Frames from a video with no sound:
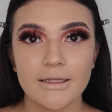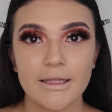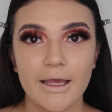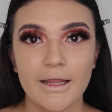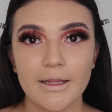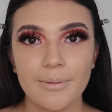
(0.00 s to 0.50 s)

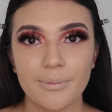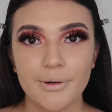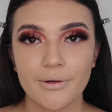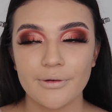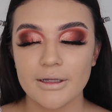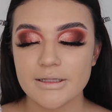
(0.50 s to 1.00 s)
the LA
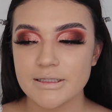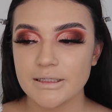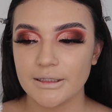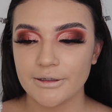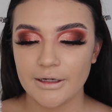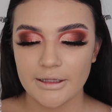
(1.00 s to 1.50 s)
Pro
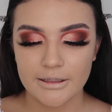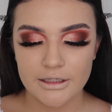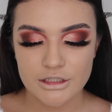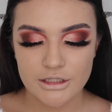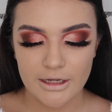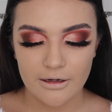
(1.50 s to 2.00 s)
concealer in
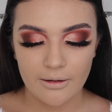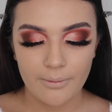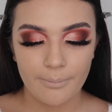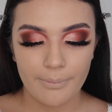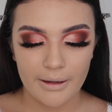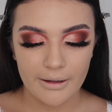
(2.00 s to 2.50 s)
the shade
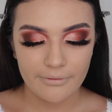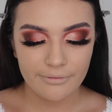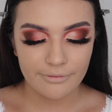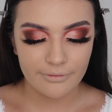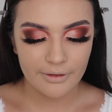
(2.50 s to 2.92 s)
Buff.